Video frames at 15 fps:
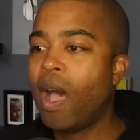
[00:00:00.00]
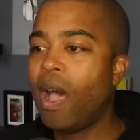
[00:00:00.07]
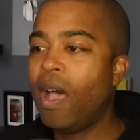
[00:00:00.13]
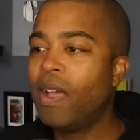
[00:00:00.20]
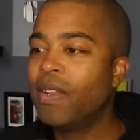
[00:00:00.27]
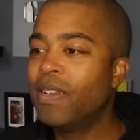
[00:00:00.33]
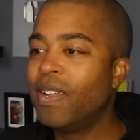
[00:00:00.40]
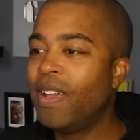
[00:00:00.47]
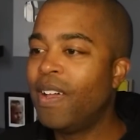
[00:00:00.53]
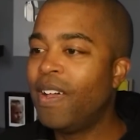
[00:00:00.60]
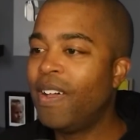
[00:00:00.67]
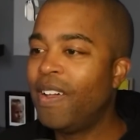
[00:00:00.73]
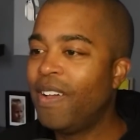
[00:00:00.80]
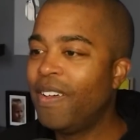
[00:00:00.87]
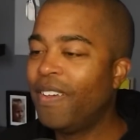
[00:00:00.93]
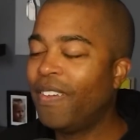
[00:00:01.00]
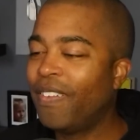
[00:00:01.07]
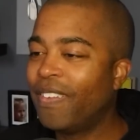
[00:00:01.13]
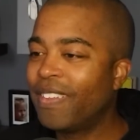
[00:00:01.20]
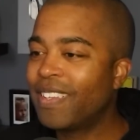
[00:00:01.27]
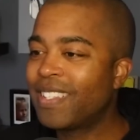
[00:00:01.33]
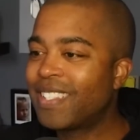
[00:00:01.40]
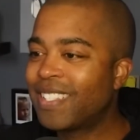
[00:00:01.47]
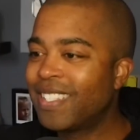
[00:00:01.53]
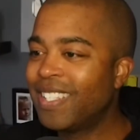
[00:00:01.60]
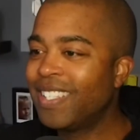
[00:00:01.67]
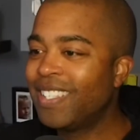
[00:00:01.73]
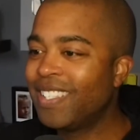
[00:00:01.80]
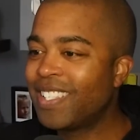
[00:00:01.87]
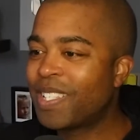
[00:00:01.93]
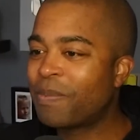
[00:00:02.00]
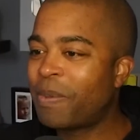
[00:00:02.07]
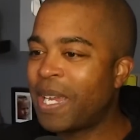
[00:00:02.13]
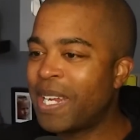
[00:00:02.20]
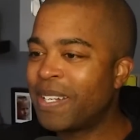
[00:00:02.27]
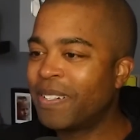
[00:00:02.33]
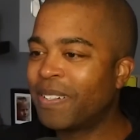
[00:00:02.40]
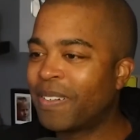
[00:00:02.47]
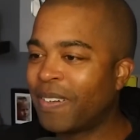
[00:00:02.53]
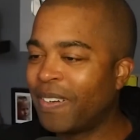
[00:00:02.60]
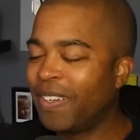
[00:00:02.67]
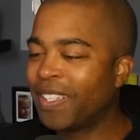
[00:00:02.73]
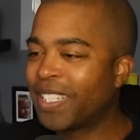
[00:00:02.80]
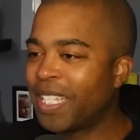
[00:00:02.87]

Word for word: Oh no! The, the spider girl